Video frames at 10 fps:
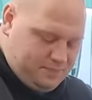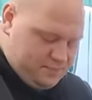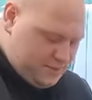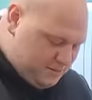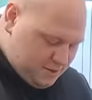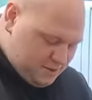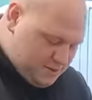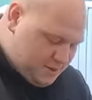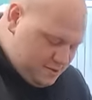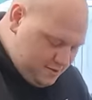Somebody will
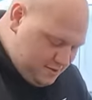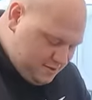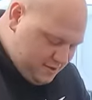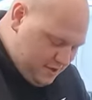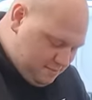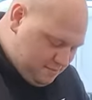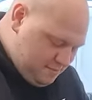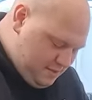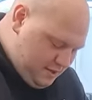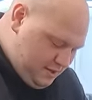know. Um,
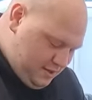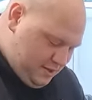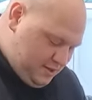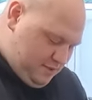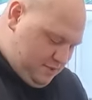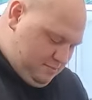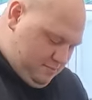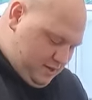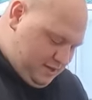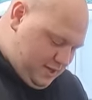
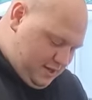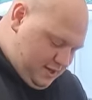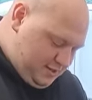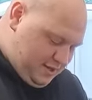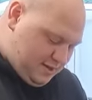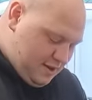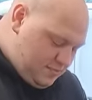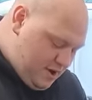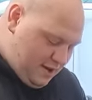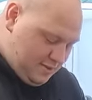but uh, he said they're
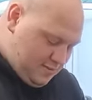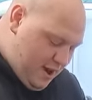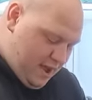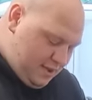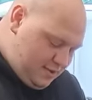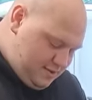really rare.